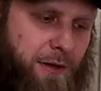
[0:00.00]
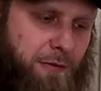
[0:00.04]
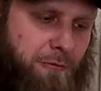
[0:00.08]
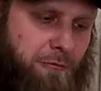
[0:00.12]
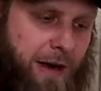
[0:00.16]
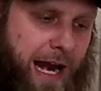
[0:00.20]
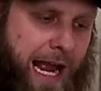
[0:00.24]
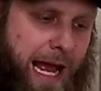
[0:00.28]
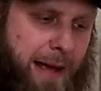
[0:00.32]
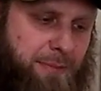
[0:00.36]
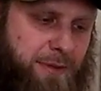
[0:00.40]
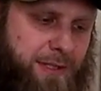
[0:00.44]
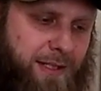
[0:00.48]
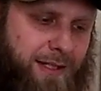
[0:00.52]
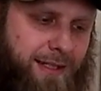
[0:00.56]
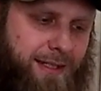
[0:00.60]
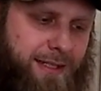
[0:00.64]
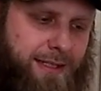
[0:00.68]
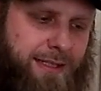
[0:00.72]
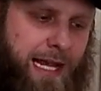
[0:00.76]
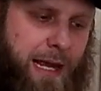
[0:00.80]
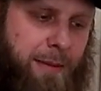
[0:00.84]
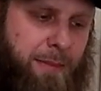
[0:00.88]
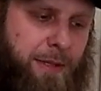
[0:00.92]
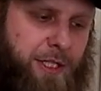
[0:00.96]
wraps,
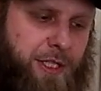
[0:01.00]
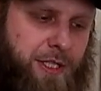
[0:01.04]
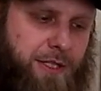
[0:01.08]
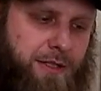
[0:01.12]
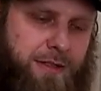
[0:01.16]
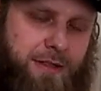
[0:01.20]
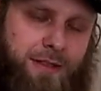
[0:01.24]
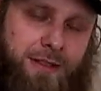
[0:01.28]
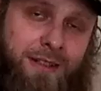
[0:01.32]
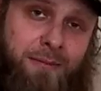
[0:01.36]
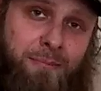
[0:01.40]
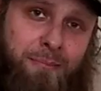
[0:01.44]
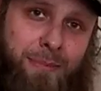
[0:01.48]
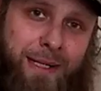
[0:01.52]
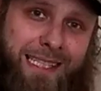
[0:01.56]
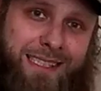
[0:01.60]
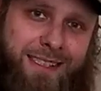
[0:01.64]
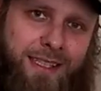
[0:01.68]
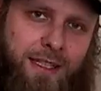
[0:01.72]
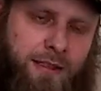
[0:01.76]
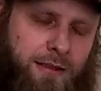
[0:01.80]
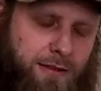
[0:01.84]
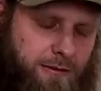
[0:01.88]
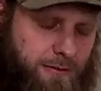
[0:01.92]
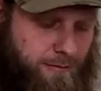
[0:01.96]
sandwiches, and
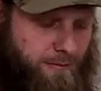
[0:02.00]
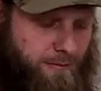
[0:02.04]
pizza.